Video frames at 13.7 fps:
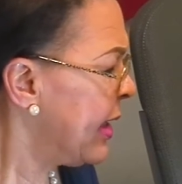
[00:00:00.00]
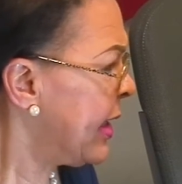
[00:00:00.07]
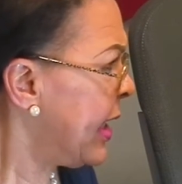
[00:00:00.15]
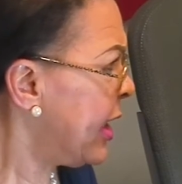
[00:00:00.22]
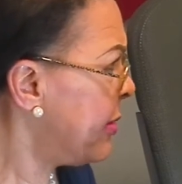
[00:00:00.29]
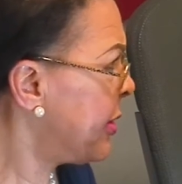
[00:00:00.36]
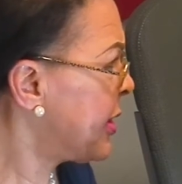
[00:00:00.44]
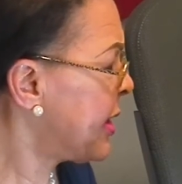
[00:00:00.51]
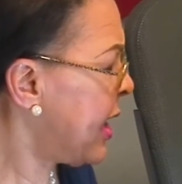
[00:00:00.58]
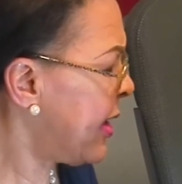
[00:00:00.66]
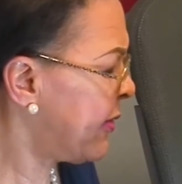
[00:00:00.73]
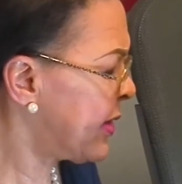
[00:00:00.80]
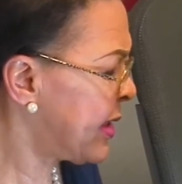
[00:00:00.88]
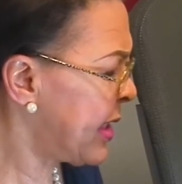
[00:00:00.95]
Cannabis
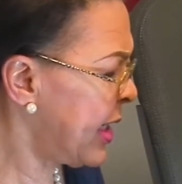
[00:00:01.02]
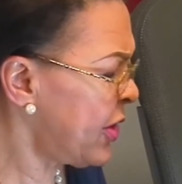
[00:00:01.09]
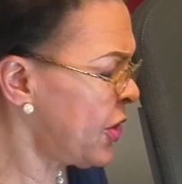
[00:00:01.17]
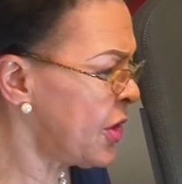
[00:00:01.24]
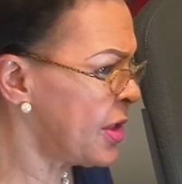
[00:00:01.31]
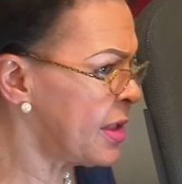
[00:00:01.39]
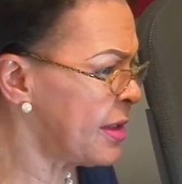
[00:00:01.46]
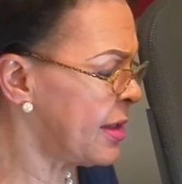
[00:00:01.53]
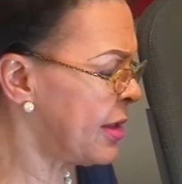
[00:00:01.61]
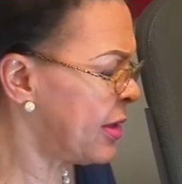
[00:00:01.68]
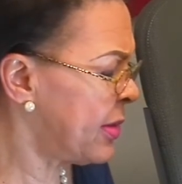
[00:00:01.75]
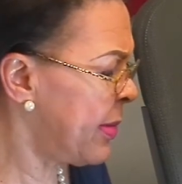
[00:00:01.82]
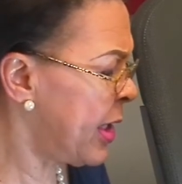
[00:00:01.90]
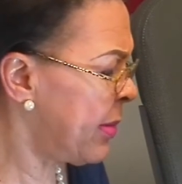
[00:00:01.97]
Conversations
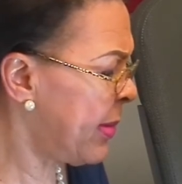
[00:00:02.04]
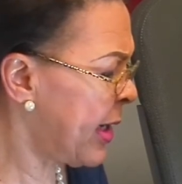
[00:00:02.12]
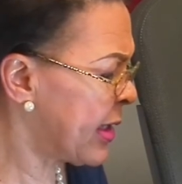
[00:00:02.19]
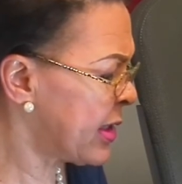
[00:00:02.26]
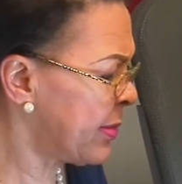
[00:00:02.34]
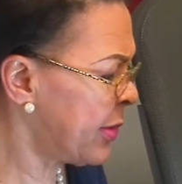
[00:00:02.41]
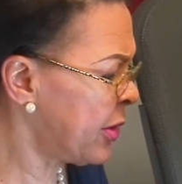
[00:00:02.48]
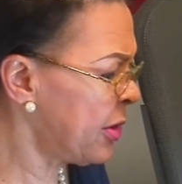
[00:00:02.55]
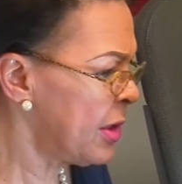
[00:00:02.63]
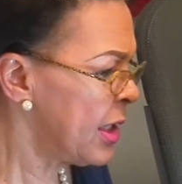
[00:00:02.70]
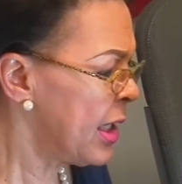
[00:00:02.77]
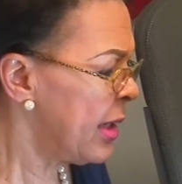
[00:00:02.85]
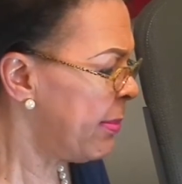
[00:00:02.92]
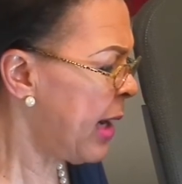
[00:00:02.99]
is made possible
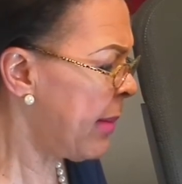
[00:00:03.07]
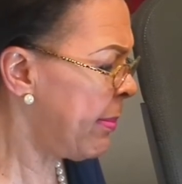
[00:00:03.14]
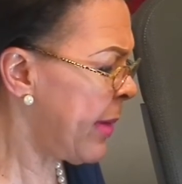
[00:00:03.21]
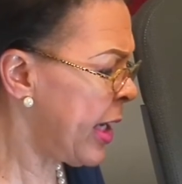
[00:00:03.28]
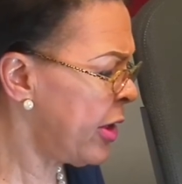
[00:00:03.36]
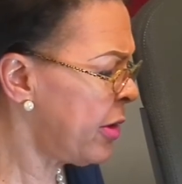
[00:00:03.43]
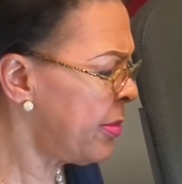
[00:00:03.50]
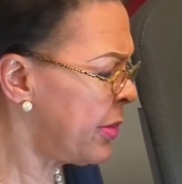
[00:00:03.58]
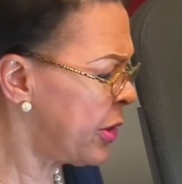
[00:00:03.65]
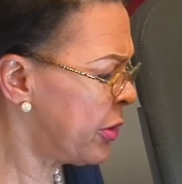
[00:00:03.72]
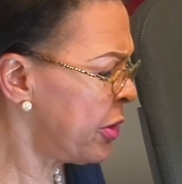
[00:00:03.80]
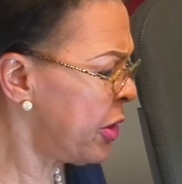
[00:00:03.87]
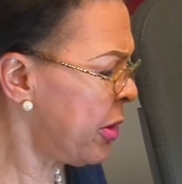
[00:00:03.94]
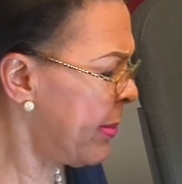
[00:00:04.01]
by Mayor
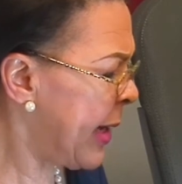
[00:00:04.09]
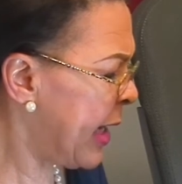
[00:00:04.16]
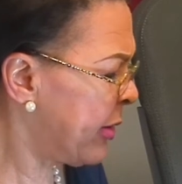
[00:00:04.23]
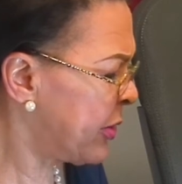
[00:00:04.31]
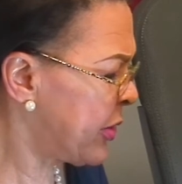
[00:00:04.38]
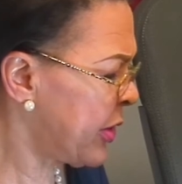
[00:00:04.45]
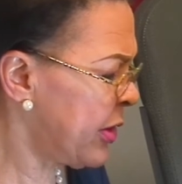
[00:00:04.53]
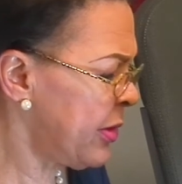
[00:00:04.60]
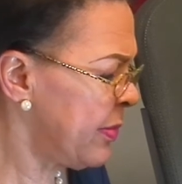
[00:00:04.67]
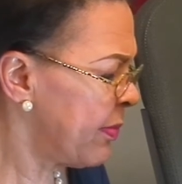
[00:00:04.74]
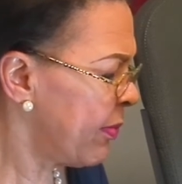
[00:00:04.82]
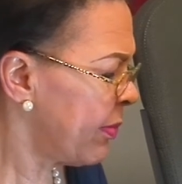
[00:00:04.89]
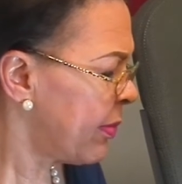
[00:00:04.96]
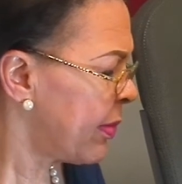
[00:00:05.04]
Muriel Bowser
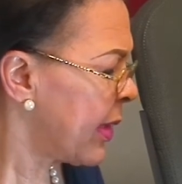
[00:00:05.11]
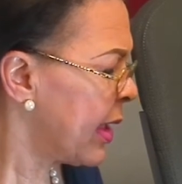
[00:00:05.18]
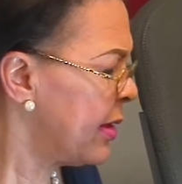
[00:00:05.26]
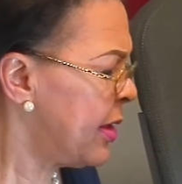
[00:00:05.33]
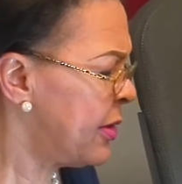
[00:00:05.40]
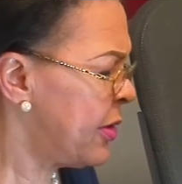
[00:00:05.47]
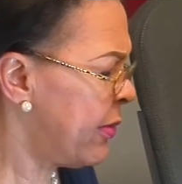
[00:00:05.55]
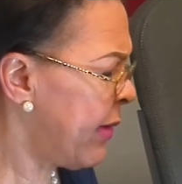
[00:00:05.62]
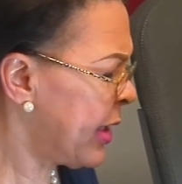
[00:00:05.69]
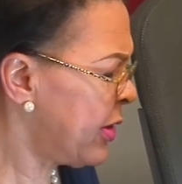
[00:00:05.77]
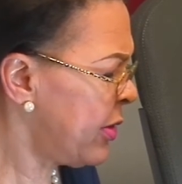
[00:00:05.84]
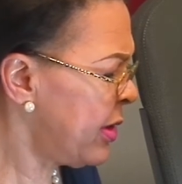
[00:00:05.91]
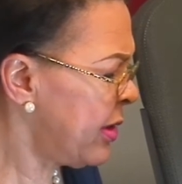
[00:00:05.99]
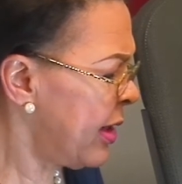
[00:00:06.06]
the
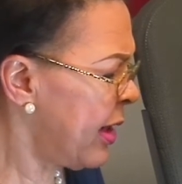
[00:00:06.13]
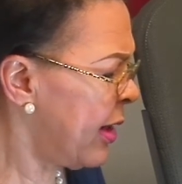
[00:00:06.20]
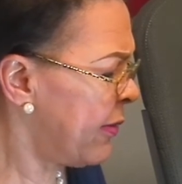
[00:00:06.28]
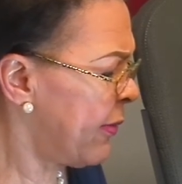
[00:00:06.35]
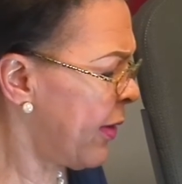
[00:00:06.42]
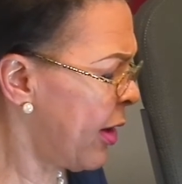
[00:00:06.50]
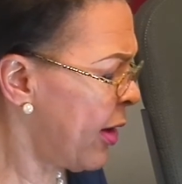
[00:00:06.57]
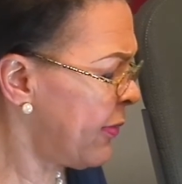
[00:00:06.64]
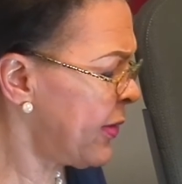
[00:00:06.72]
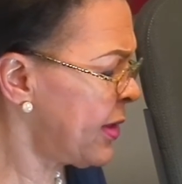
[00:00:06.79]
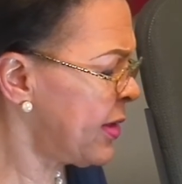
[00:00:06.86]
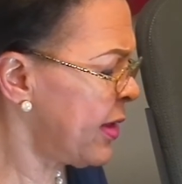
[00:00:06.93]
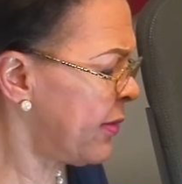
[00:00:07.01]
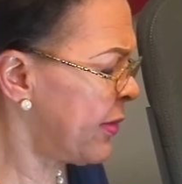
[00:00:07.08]
Director of
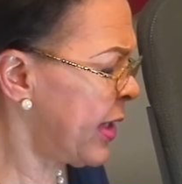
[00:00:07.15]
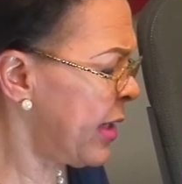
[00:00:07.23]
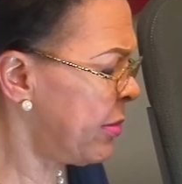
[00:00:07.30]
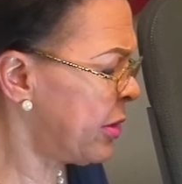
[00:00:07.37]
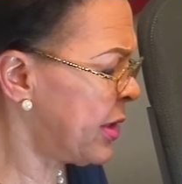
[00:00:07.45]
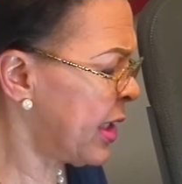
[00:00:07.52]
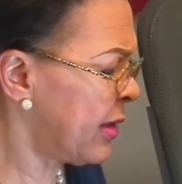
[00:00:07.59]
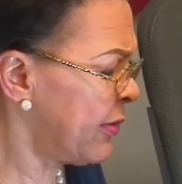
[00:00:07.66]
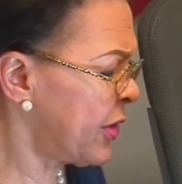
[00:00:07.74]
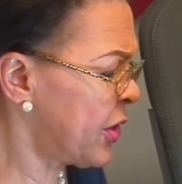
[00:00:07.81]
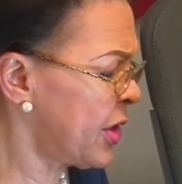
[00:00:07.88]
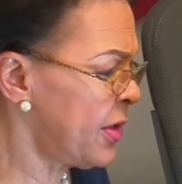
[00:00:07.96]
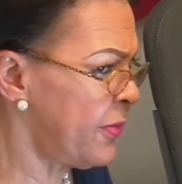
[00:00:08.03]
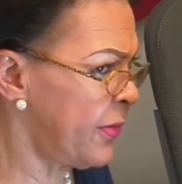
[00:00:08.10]
Office of Cable
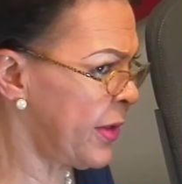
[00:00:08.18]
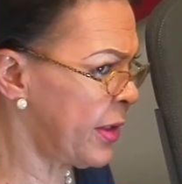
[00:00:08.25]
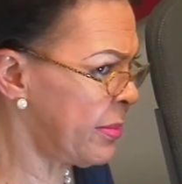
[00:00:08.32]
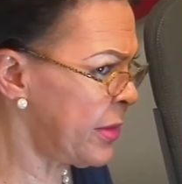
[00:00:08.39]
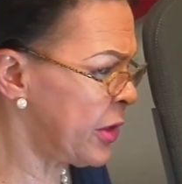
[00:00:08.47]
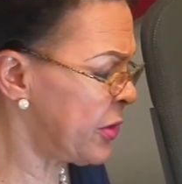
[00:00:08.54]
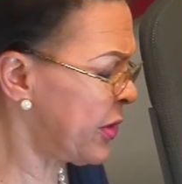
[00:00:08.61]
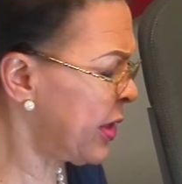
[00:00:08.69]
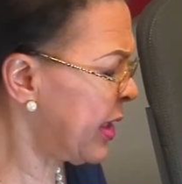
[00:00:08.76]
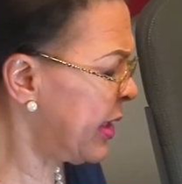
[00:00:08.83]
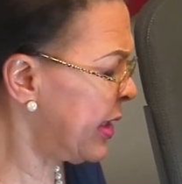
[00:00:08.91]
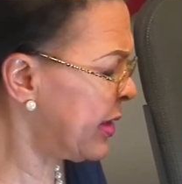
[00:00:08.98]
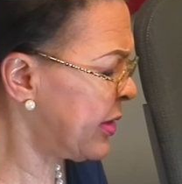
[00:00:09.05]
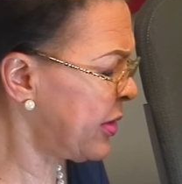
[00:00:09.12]
Television, Film, Music,
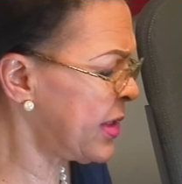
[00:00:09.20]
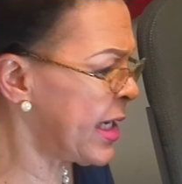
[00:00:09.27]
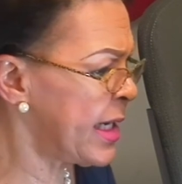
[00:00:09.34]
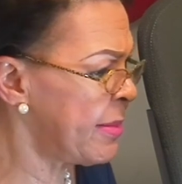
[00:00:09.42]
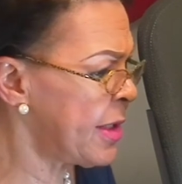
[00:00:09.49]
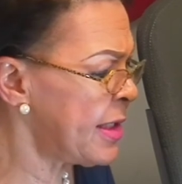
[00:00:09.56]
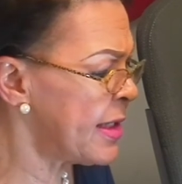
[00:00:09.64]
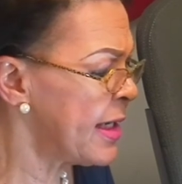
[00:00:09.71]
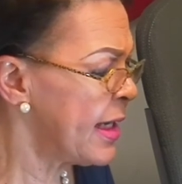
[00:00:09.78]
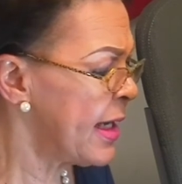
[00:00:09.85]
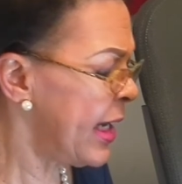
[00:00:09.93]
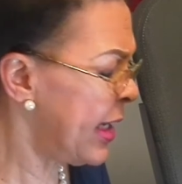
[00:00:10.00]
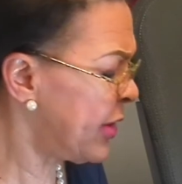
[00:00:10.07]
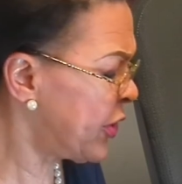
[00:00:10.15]
and Entertainment,
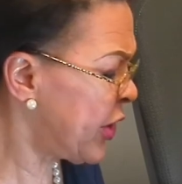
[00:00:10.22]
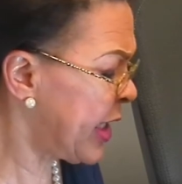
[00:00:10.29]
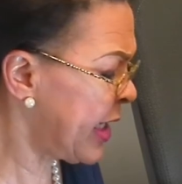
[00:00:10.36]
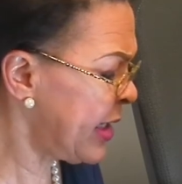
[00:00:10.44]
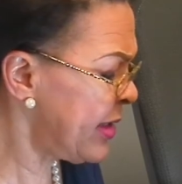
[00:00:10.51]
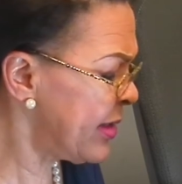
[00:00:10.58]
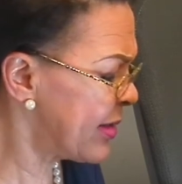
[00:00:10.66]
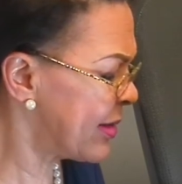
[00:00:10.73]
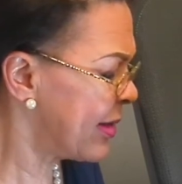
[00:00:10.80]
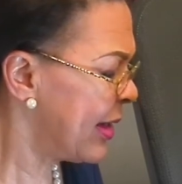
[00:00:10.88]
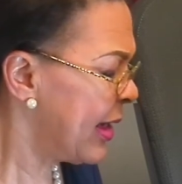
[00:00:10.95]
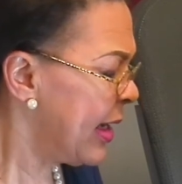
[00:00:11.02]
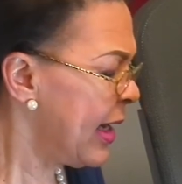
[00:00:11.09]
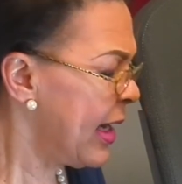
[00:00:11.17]
Angie Gates,
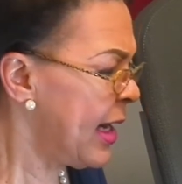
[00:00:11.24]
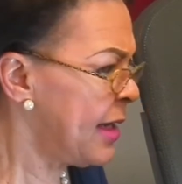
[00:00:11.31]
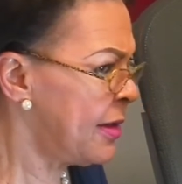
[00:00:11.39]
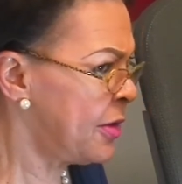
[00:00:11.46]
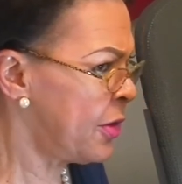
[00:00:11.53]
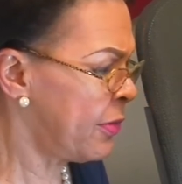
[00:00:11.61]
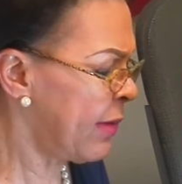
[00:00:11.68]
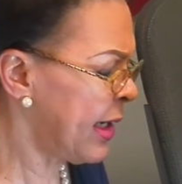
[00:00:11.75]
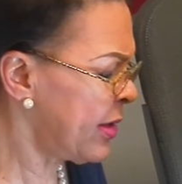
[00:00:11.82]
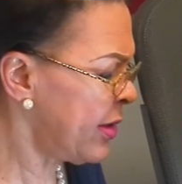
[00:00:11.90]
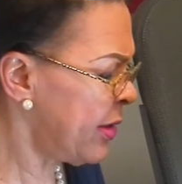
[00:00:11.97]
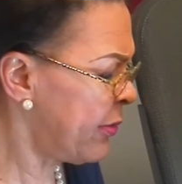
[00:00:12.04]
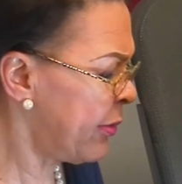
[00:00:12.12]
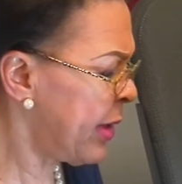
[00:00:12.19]
and the
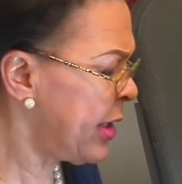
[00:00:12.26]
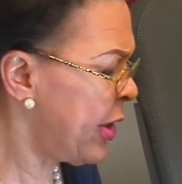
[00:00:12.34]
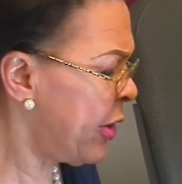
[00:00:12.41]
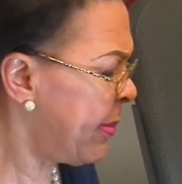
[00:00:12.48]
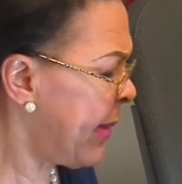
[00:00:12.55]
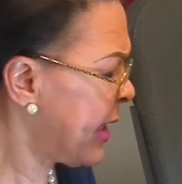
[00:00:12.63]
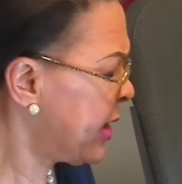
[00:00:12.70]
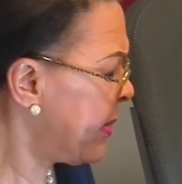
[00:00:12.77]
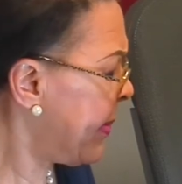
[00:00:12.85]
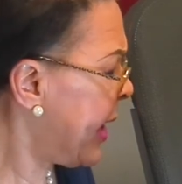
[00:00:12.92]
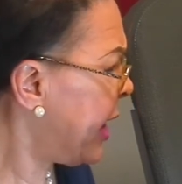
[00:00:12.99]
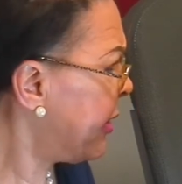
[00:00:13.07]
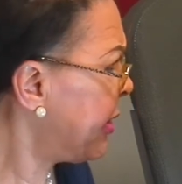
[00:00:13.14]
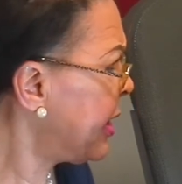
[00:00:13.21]
Director of Radio, Max
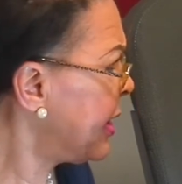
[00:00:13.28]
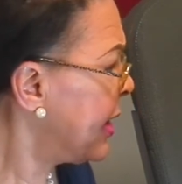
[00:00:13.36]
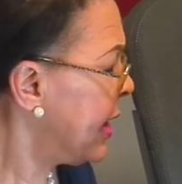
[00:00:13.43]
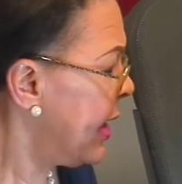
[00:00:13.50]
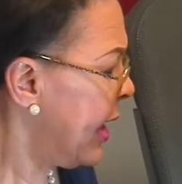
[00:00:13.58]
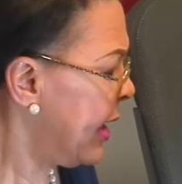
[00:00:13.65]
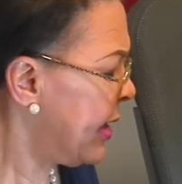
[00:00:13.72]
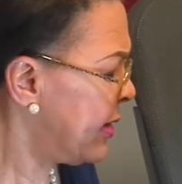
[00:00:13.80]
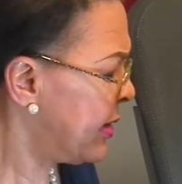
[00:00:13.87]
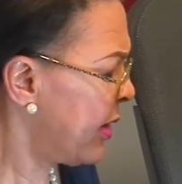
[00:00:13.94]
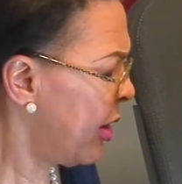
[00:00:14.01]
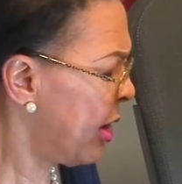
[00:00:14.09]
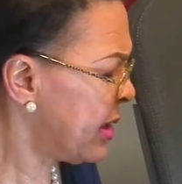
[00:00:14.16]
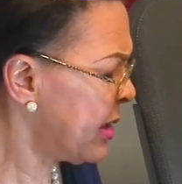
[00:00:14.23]
Myrick, and
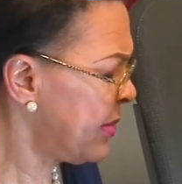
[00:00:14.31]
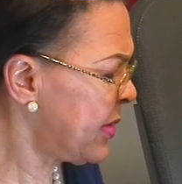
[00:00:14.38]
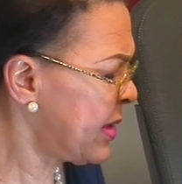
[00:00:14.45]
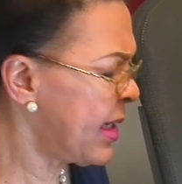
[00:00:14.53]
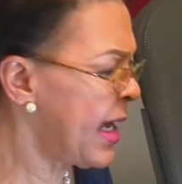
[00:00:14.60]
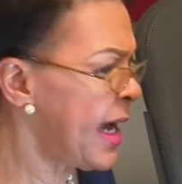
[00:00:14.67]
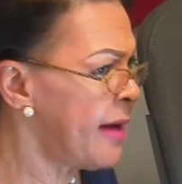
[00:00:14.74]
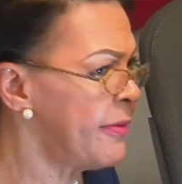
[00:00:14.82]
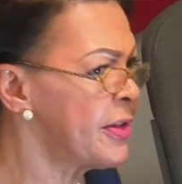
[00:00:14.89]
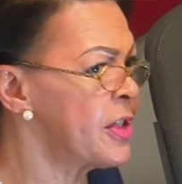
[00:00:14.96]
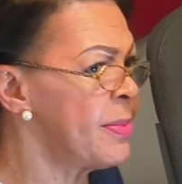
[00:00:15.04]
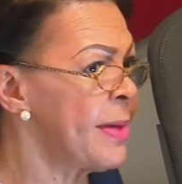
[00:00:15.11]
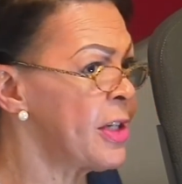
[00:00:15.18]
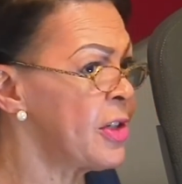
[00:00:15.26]
his awesome staff,
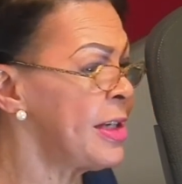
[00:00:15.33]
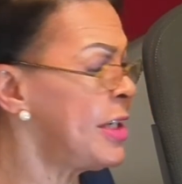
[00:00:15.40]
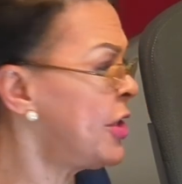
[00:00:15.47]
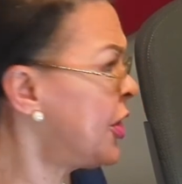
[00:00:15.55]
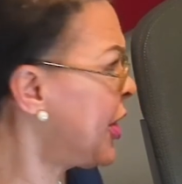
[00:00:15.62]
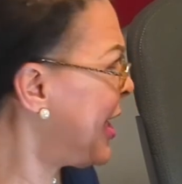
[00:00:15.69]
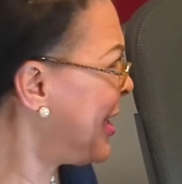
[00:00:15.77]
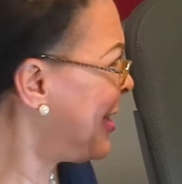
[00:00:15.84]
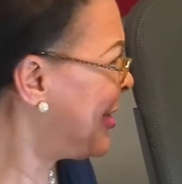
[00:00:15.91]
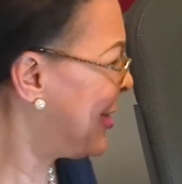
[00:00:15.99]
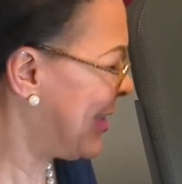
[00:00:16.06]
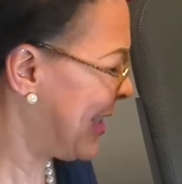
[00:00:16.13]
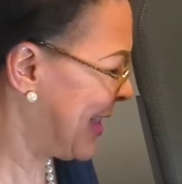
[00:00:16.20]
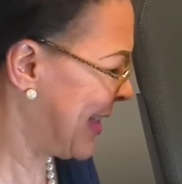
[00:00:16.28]
especially Shane
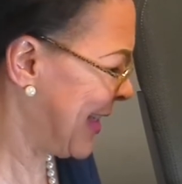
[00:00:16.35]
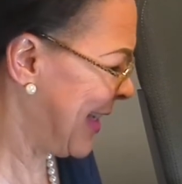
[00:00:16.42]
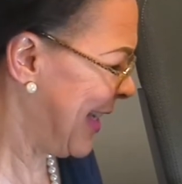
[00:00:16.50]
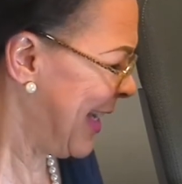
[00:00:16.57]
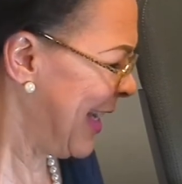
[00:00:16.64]
Lewis.